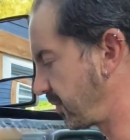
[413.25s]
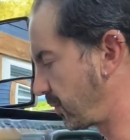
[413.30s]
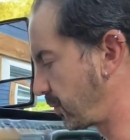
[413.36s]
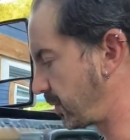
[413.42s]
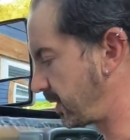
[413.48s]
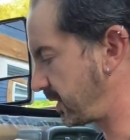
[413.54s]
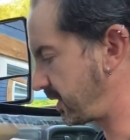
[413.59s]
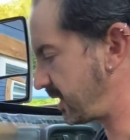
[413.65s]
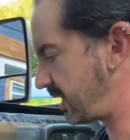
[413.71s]
the
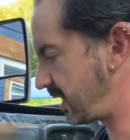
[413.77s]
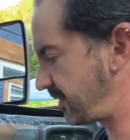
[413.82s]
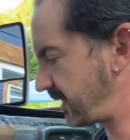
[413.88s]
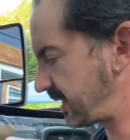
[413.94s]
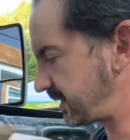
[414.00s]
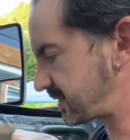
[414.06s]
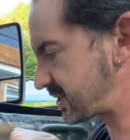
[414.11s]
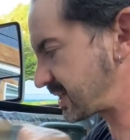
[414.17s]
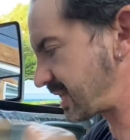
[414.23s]
wood and
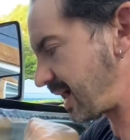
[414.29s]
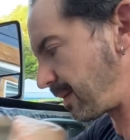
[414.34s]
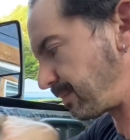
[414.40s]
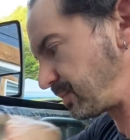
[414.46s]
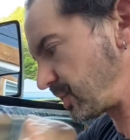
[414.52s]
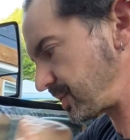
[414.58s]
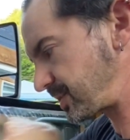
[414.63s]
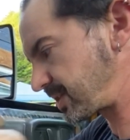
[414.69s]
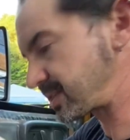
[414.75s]
then stop
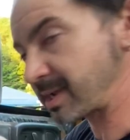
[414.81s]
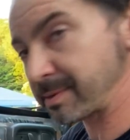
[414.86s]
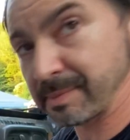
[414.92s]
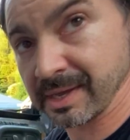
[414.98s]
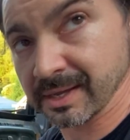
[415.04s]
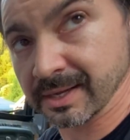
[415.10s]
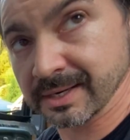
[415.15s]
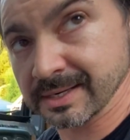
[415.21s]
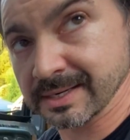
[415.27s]
just as I
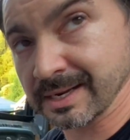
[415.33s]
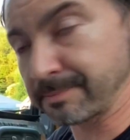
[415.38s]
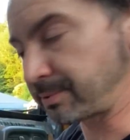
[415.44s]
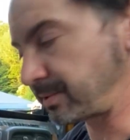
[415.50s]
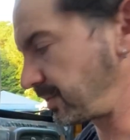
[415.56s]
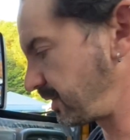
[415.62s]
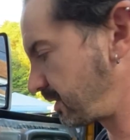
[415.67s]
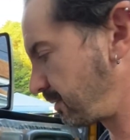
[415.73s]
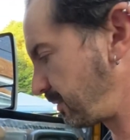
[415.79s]
make a
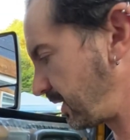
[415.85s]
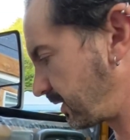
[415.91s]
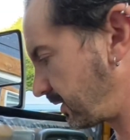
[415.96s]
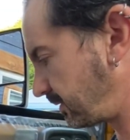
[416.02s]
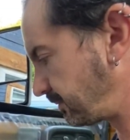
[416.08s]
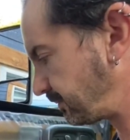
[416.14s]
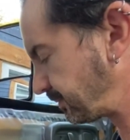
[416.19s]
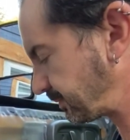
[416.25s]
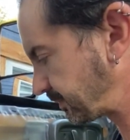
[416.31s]
dimple in the
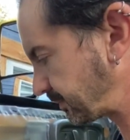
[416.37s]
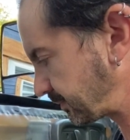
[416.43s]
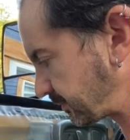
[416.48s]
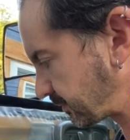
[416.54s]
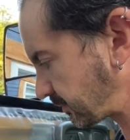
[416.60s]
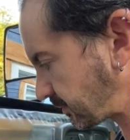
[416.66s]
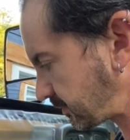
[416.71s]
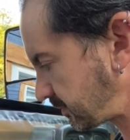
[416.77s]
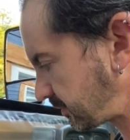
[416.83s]
metal.
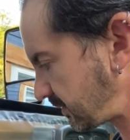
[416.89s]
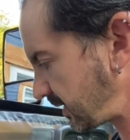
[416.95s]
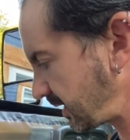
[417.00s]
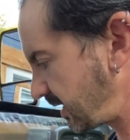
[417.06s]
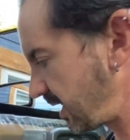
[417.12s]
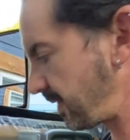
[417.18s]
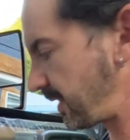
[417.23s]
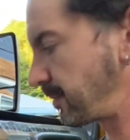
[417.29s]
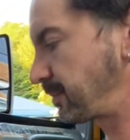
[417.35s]

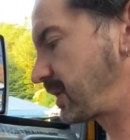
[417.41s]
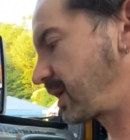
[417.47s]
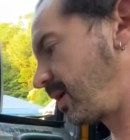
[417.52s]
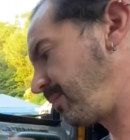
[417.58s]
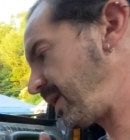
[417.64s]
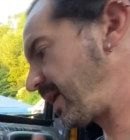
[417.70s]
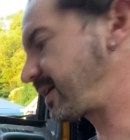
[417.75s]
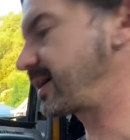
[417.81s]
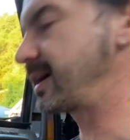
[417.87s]
And then come
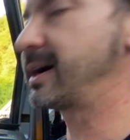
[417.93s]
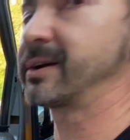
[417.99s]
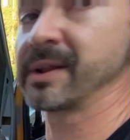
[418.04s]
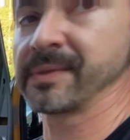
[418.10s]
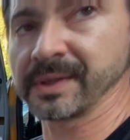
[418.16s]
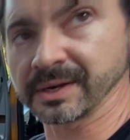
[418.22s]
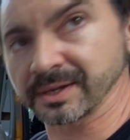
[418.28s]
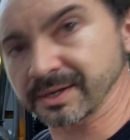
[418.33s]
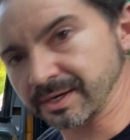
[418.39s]
back out and
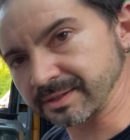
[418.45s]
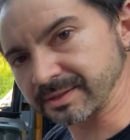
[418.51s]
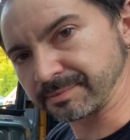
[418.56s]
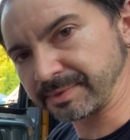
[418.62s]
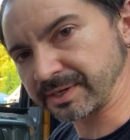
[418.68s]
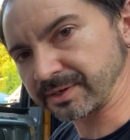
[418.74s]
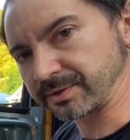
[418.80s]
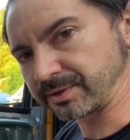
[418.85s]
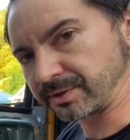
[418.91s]
then cut the
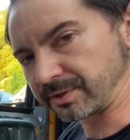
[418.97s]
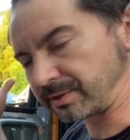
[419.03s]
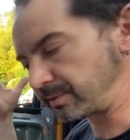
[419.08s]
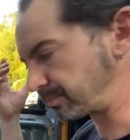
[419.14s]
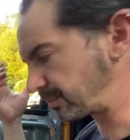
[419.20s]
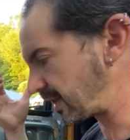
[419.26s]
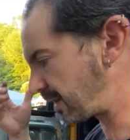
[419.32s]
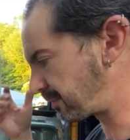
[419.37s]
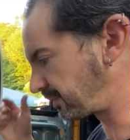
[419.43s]
metal hole
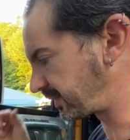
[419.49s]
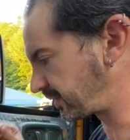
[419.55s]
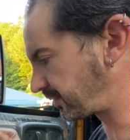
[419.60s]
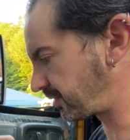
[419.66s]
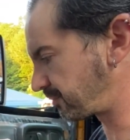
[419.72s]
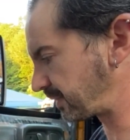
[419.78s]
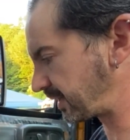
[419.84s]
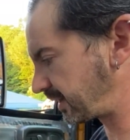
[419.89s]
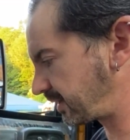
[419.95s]
properly
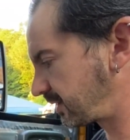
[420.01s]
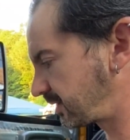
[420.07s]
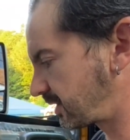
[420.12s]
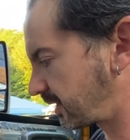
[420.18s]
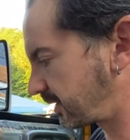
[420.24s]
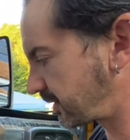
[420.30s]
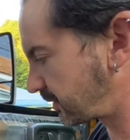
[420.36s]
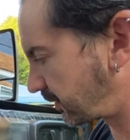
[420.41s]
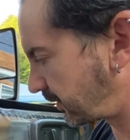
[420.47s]
with my
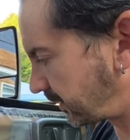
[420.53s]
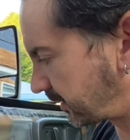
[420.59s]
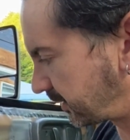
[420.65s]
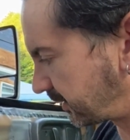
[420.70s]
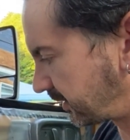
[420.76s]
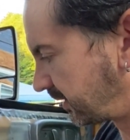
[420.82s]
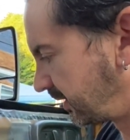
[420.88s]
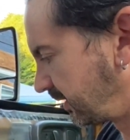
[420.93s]
cutting oil and